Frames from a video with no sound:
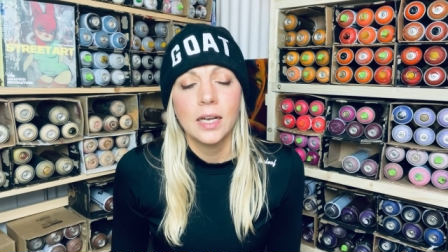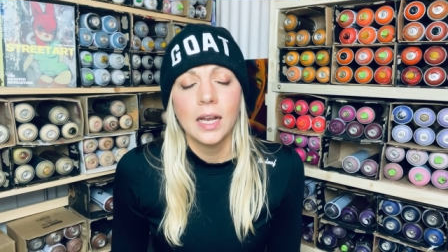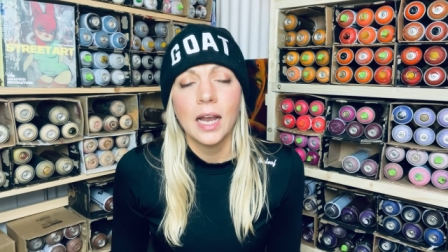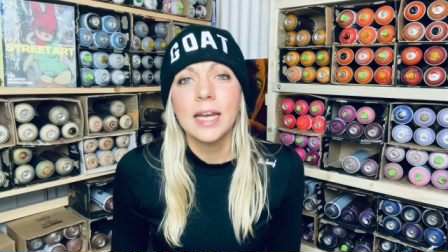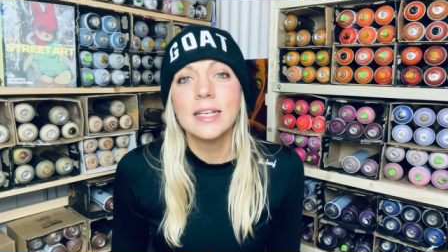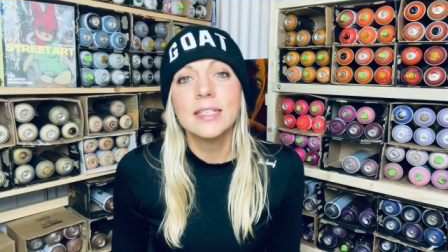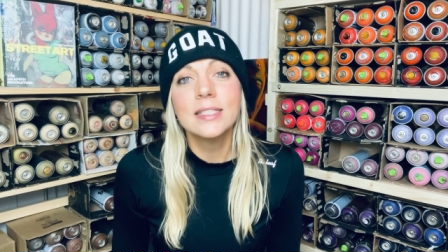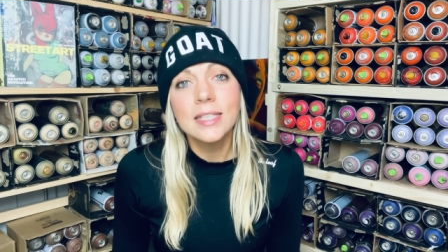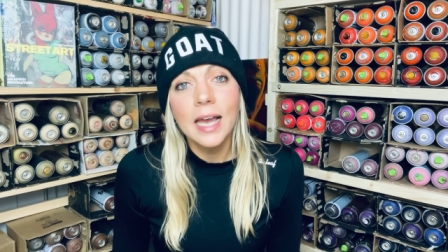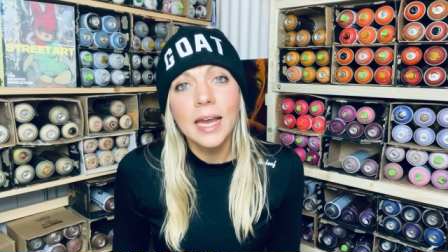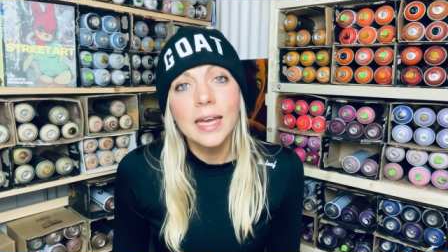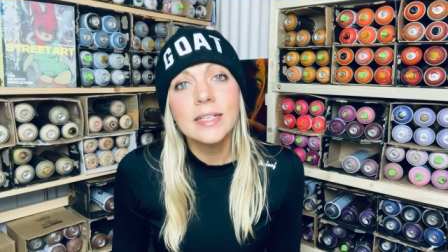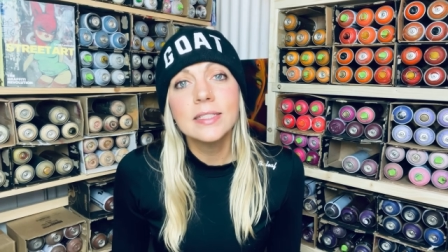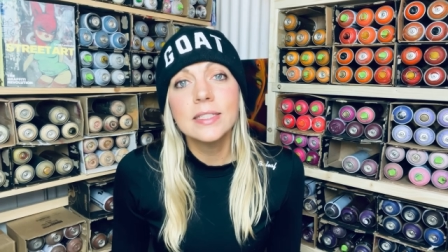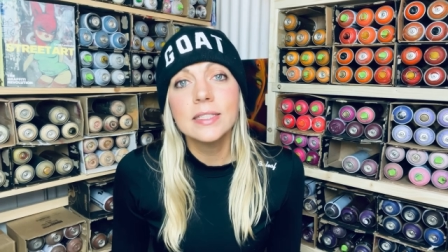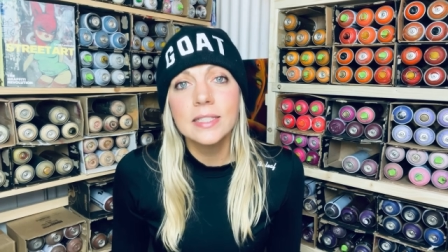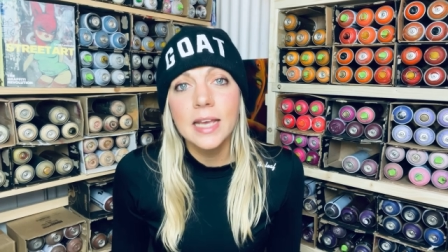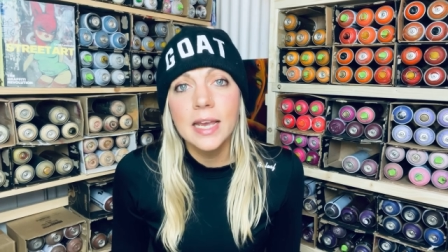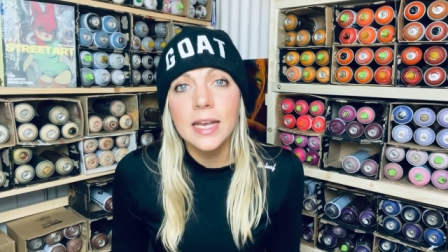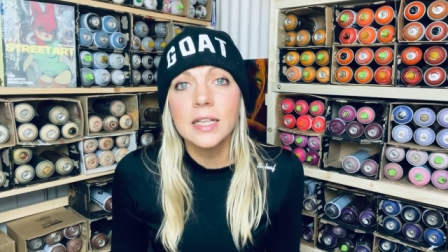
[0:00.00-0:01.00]
I decided
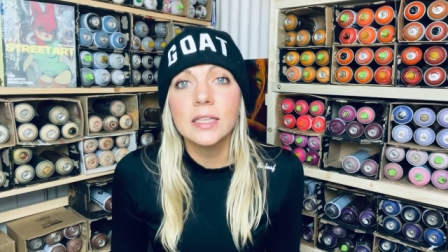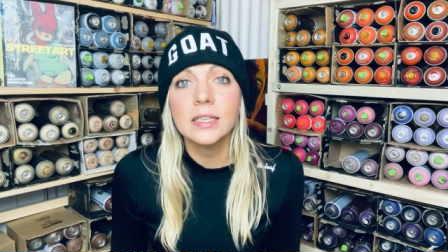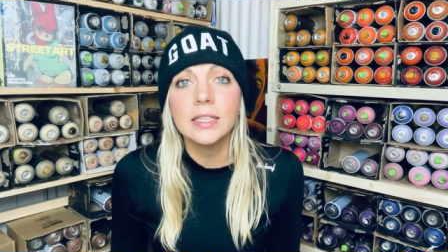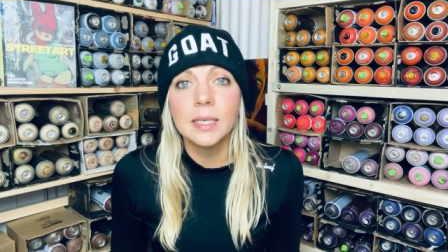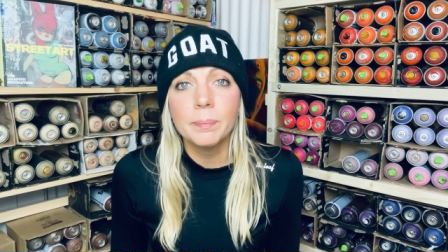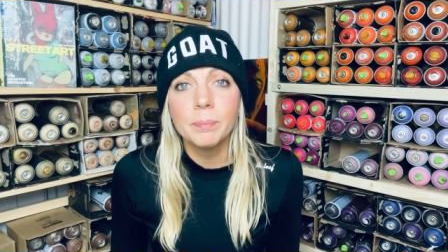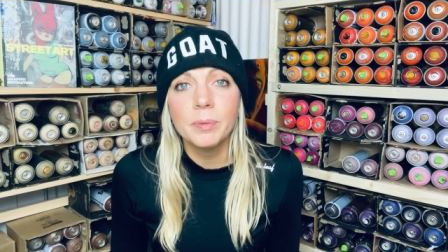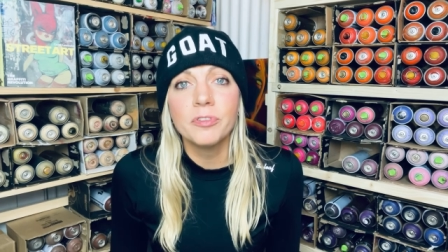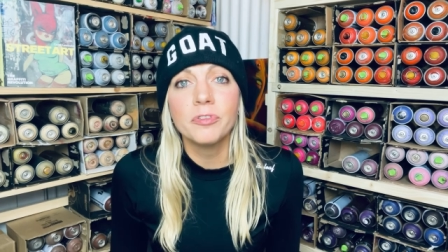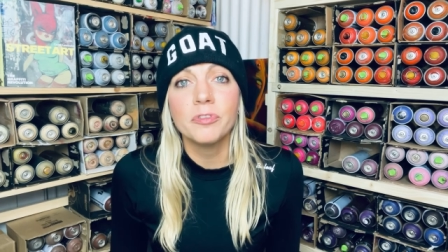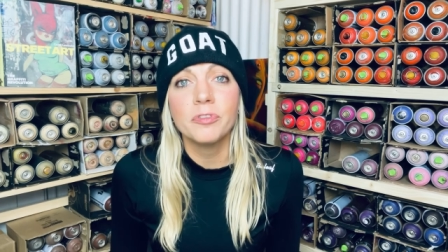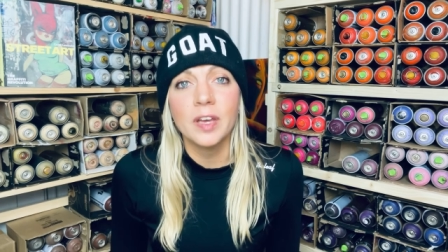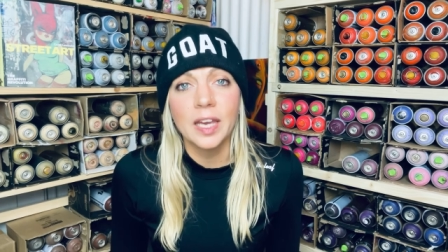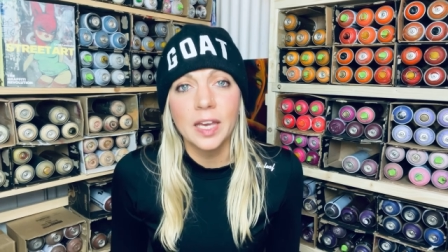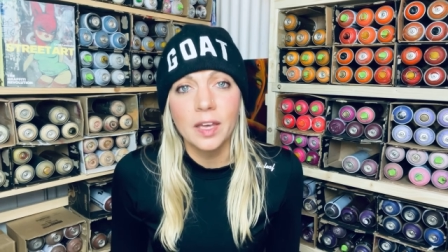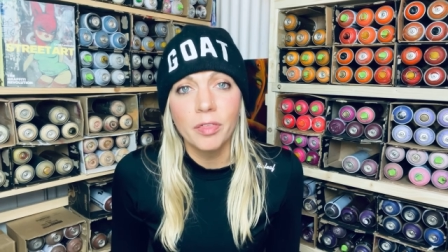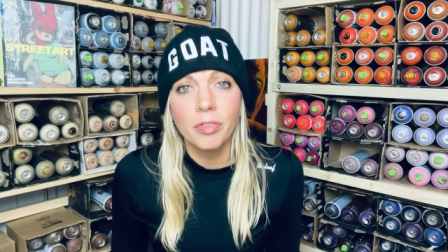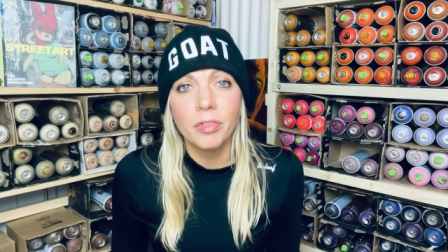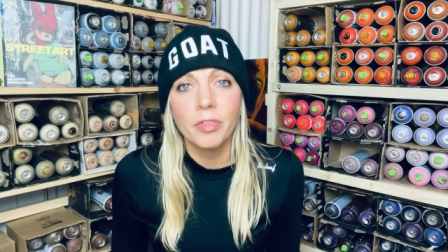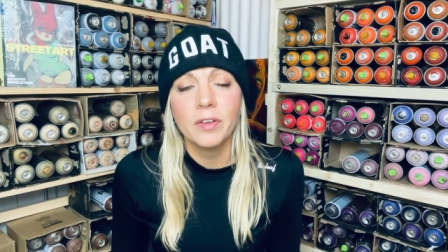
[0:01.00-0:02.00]
to take a leap of
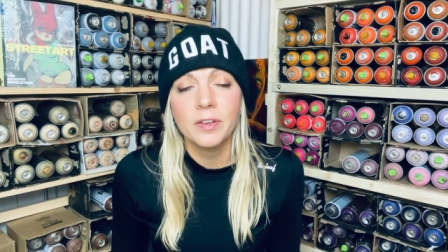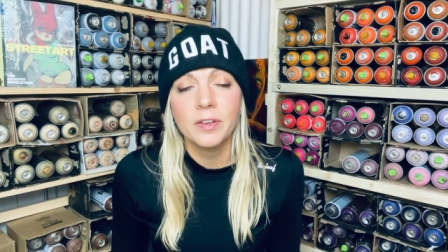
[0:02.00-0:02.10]
faith.